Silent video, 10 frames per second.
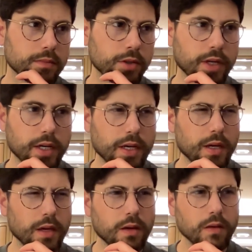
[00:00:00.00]
look,
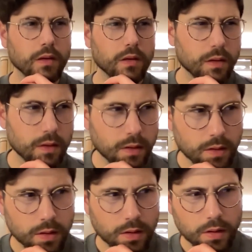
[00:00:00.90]
I
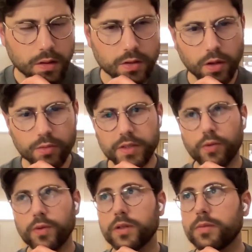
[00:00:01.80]
there's always
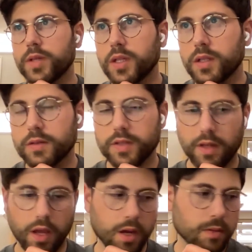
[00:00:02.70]
going to be
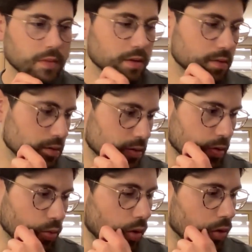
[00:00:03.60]
scams.
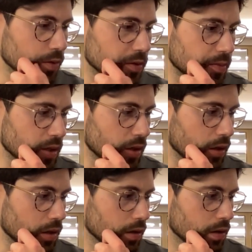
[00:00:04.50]
There will always
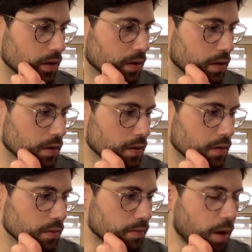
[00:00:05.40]
be
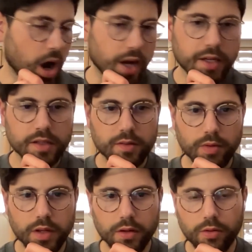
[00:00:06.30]
pockets
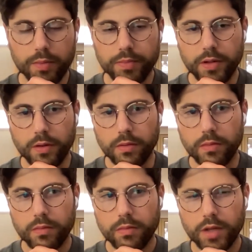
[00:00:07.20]
within crypto,
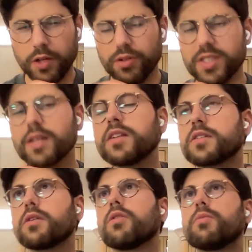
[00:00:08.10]
increasingly
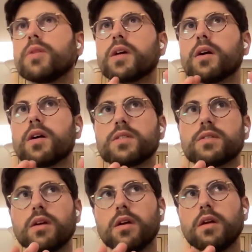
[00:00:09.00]
so because
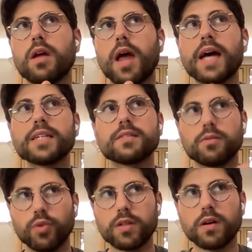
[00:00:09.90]
as
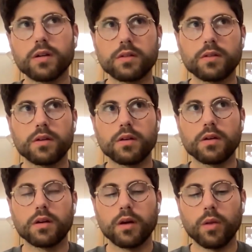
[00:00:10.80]
we talked
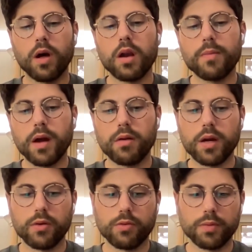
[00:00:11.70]
a lot about
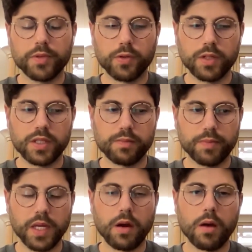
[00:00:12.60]
how crypto is
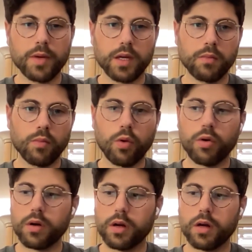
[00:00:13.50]
becoming
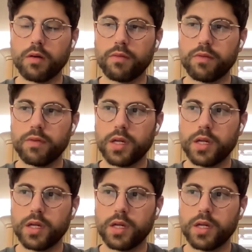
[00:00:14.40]
more of